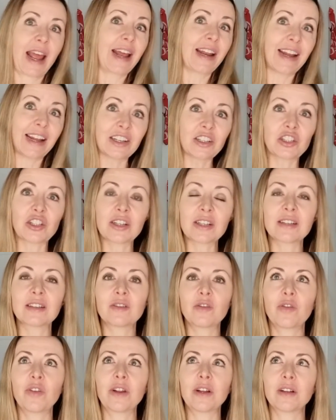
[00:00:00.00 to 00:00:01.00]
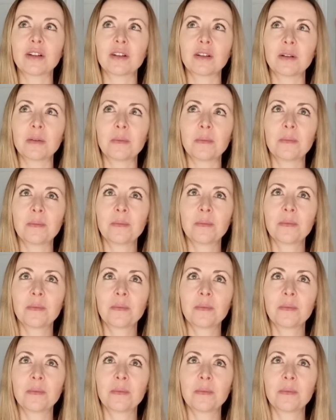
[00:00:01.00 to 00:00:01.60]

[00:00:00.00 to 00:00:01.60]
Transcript: and I just feel